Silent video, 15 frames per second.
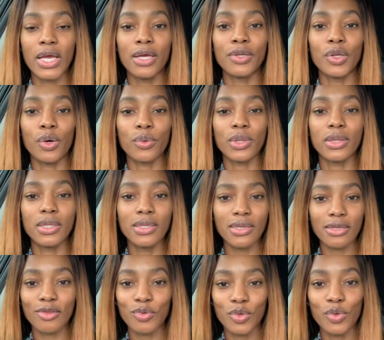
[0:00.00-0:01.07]
no, this
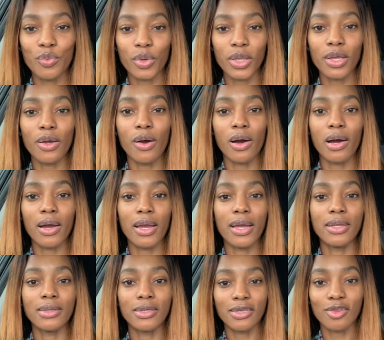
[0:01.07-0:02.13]
is who you really are
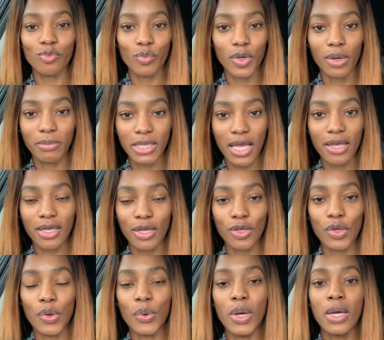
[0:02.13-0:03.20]
and this is where I'm taking
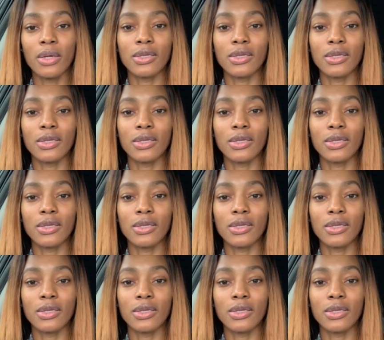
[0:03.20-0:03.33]
you.